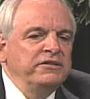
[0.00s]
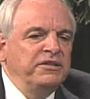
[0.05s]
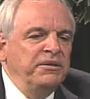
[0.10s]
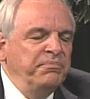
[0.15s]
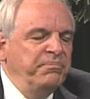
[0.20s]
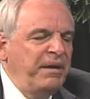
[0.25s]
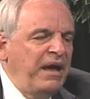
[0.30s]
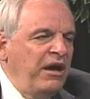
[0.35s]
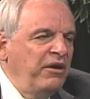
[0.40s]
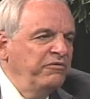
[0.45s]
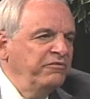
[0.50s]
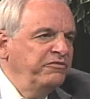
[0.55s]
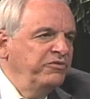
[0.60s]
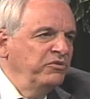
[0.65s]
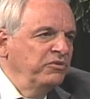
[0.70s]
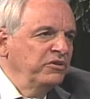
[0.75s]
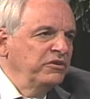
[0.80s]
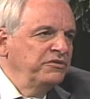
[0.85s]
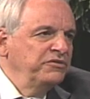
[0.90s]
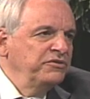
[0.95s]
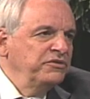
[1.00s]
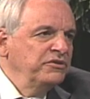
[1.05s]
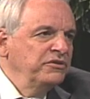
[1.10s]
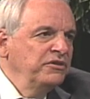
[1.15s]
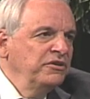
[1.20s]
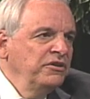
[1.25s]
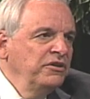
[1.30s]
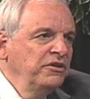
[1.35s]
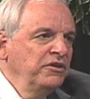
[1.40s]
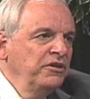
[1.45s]
and pound foolish,
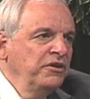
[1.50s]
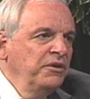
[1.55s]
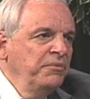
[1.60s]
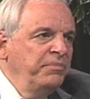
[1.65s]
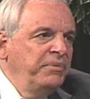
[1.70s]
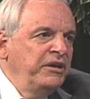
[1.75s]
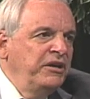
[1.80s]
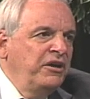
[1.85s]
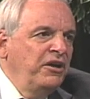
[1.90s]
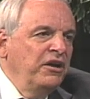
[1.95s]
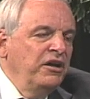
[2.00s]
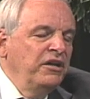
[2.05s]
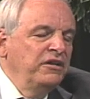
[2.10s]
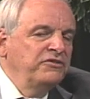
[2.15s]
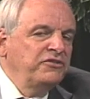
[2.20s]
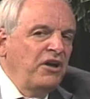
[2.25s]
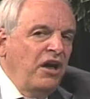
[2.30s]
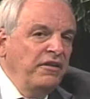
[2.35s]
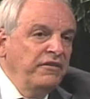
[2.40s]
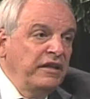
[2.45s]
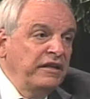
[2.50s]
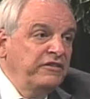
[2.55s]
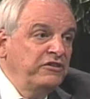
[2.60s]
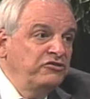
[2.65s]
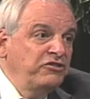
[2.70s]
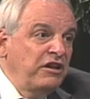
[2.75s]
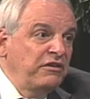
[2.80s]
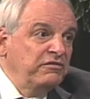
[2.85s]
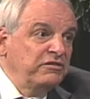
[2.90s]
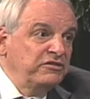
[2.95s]
because unlike the
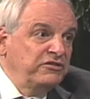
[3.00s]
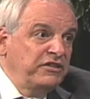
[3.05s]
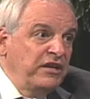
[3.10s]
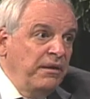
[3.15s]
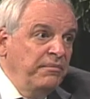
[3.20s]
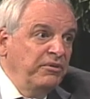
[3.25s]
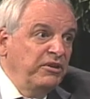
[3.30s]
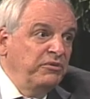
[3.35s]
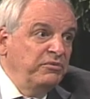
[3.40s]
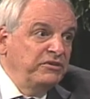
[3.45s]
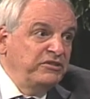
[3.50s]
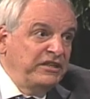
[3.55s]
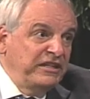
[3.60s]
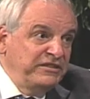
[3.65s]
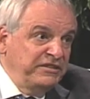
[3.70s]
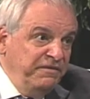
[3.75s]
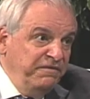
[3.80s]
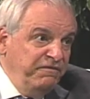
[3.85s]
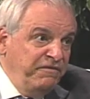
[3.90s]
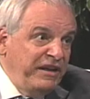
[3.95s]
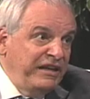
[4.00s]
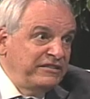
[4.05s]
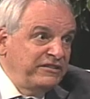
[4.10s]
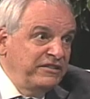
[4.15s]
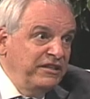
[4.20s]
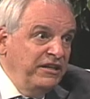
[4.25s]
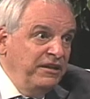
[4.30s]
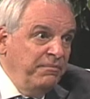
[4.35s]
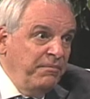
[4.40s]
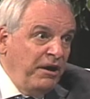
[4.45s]
General Assembly, which has
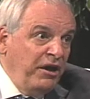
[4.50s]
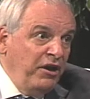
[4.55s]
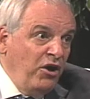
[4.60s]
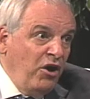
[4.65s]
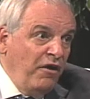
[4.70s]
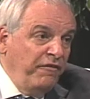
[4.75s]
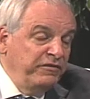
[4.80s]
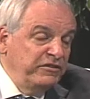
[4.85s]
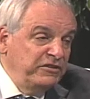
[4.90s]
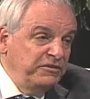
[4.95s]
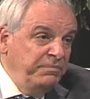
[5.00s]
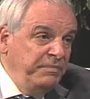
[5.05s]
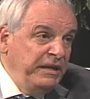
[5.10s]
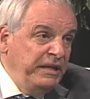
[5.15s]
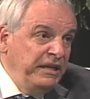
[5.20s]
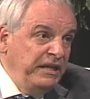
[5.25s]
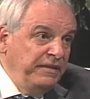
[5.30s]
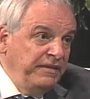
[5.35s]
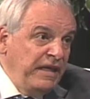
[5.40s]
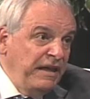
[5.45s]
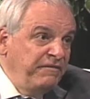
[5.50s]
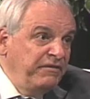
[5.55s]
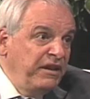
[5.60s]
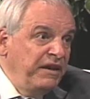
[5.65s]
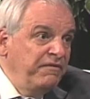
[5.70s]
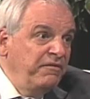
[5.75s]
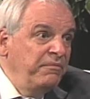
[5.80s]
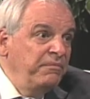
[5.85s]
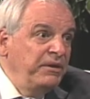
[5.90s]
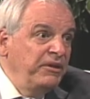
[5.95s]
invested in my office, meaning they've
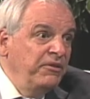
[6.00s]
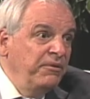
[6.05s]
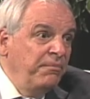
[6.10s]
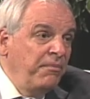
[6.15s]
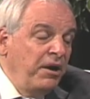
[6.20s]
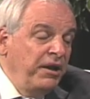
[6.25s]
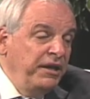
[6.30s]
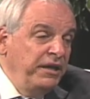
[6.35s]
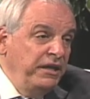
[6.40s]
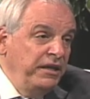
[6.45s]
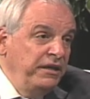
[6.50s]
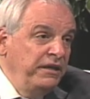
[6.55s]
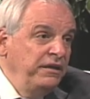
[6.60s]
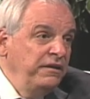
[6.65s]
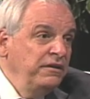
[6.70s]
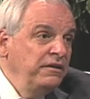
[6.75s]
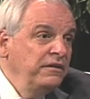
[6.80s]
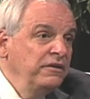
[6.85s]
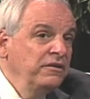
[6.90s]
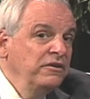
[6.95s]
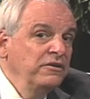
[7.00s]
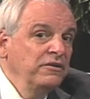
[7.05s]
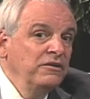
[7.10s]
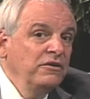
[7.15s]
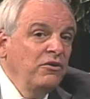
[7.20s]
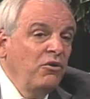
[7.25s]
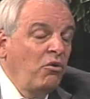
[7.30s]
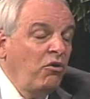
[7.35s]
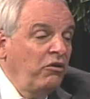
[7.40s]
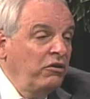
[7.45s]
given me the money,
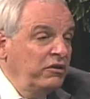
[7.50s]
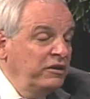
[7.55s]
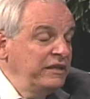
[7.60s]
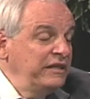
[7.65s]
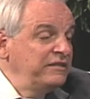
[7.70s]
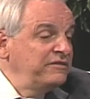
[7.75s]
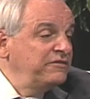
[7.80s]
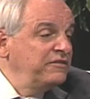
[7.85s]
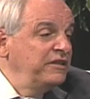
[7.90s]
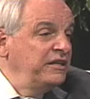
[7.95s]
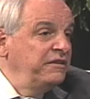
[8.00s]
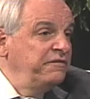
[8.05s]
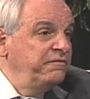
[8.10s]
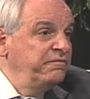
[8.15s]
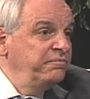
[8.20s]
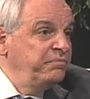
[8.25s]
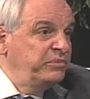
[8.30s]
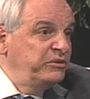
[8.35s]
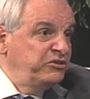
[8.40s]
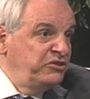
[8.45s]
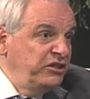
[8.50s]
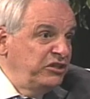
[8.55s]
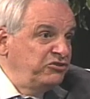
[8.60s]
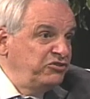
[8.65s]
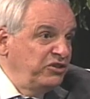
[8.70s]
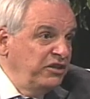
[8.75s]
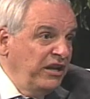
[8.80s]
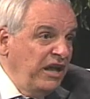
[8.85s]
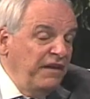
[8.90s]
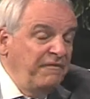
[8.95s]
or at least the
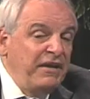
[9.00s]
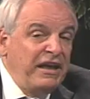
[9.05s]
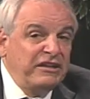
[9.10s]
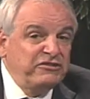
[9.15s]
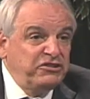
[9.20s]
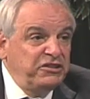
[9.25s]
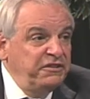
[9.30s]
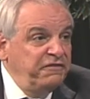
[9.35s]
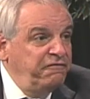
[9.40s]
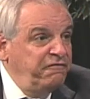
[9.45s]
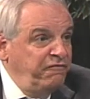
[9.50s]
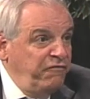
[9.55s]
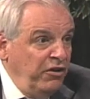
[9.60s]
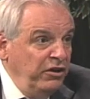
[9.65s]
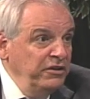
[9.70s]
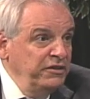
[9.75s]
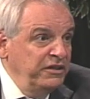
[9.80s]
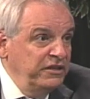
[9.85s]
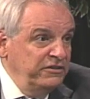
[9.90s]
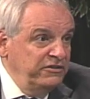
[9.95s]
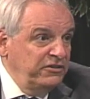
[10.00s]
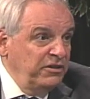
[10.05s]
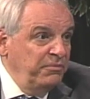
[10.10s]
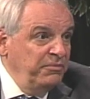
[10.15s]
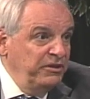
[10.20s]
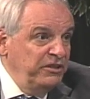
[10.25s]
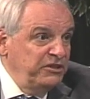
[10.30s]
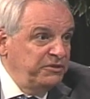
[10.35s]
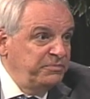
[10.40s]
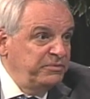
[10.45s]
position. I've actually funded some
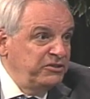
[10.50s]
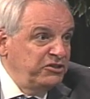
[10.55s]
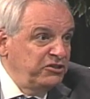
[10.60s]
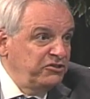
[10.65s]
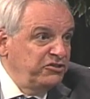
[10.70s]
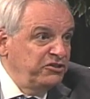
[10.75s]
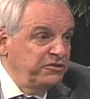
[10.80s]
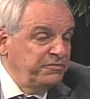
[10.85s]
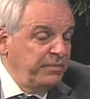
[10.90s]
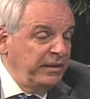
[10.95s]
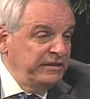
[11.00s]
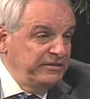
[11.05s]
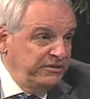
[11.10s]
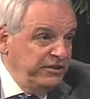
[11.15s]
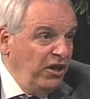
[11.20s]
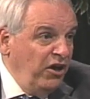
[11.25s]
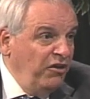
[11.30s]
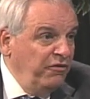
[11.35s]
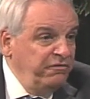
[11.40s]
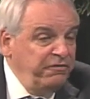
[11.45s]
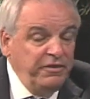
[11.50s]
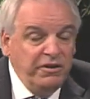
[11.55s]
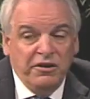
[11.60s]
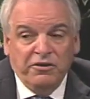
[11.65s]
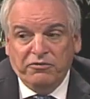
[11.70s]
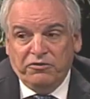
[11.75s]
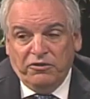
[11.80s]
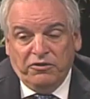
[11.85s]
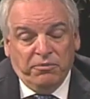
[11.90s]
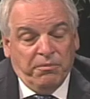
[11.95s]
of these positions myself
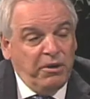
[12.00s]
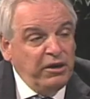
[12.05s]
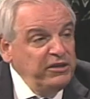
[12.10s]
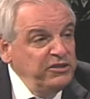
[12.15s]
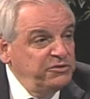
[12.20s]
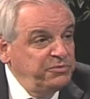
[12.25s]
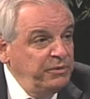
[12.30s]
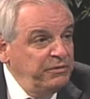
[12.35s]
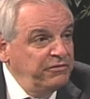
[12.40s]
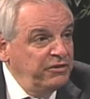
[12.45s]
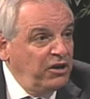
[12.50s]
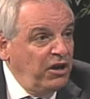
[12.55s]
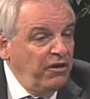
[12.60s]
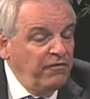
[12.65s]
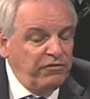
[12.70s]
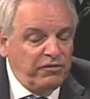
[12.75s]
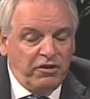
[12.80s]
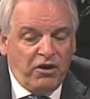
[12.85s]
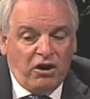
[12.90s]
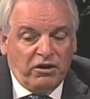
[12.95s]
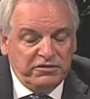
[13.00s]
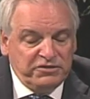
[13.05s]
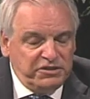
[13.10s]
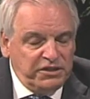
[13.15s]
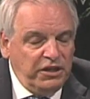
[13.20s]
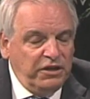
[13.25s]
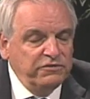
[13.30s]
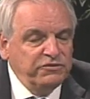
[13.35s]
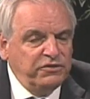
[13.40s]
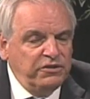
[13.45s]
through the monies we recover
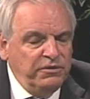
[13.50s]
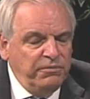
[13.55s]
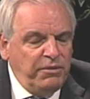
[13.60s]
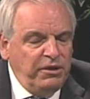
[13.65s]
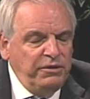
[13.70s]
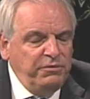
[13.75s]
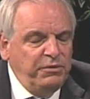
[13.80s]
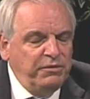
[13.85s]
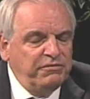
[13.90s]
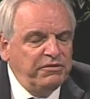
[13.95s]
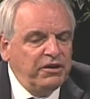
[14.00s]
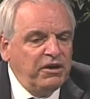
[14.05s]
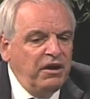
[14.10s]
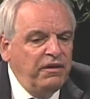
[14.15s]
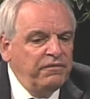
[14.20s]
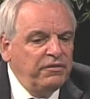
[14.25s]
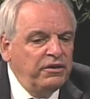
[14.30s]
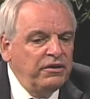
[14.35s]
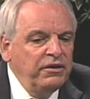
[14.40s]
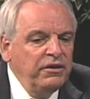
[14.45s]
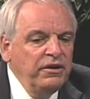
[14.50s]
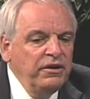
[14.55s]
ourselves, so the money we recover.